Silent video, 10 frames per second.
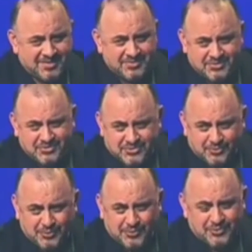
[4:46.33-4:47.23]
And this is a
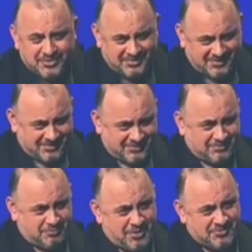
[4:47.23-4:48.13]
rule that
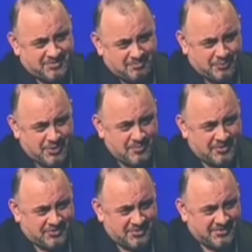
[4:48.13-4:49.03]
is present pretty
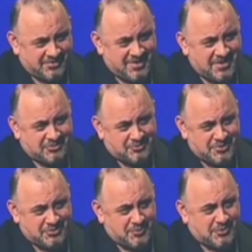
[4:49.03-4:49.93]
much in
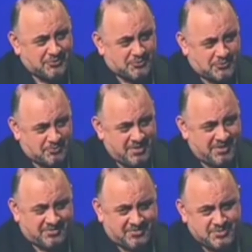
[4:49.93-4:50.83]
dentistry as well as orthopedics.